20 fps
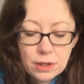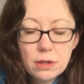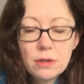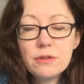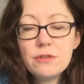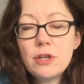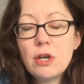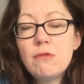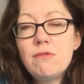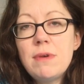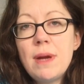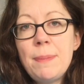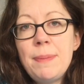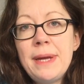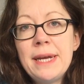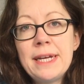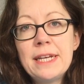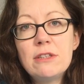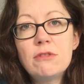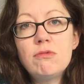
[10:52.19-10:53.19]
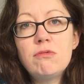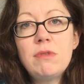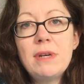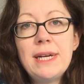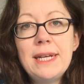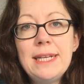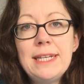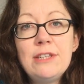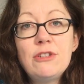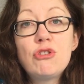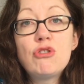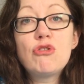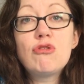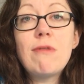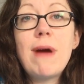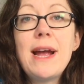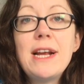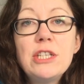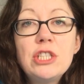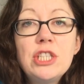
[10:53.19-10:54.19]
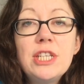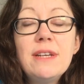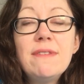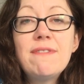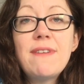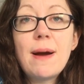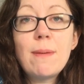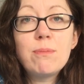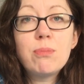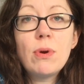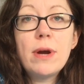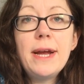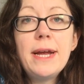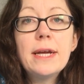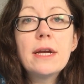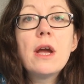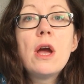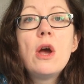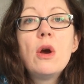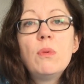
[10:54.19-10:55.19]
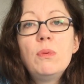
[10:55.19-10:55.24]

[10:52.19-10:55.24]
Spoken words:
So ribbing is really stretchy fabric